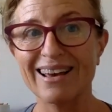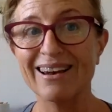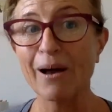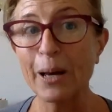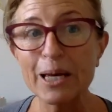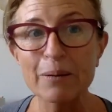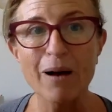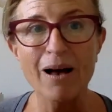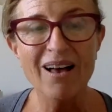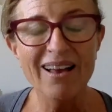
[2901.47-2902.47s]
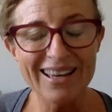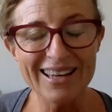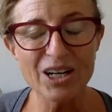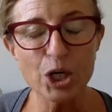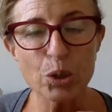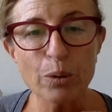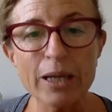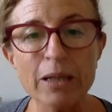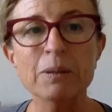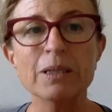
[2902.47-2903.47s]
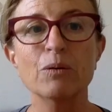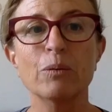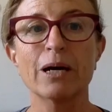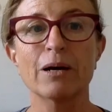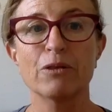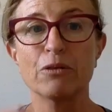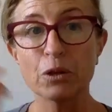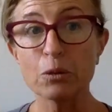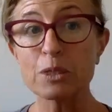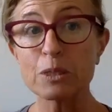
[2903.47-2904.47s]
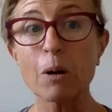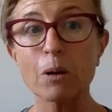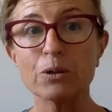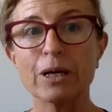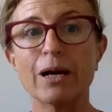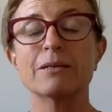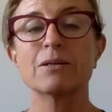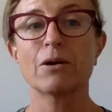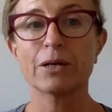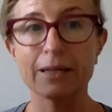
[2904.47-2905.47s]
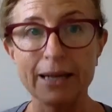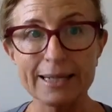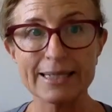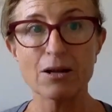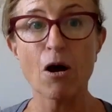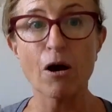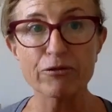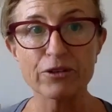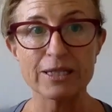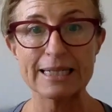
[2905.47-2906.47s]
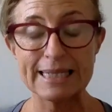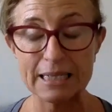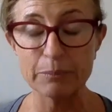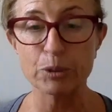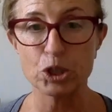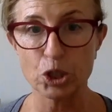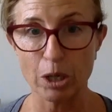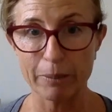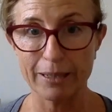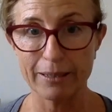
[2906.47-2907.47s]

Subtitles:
And I am incredibly aware that those smaller cuts are connected often to deeper trauma,